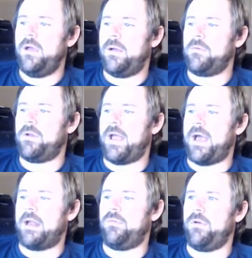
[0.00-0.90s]
I'm going to
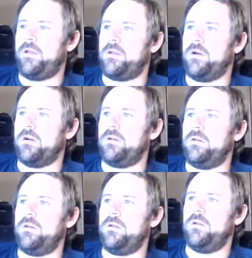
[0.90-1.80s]
add a plant to
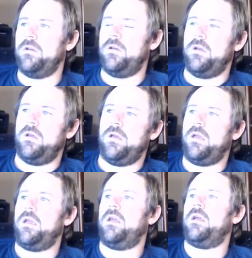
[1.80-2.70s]
garden
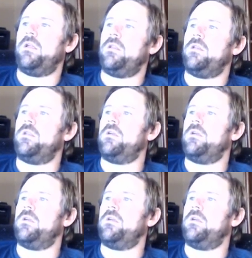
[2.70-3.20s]
and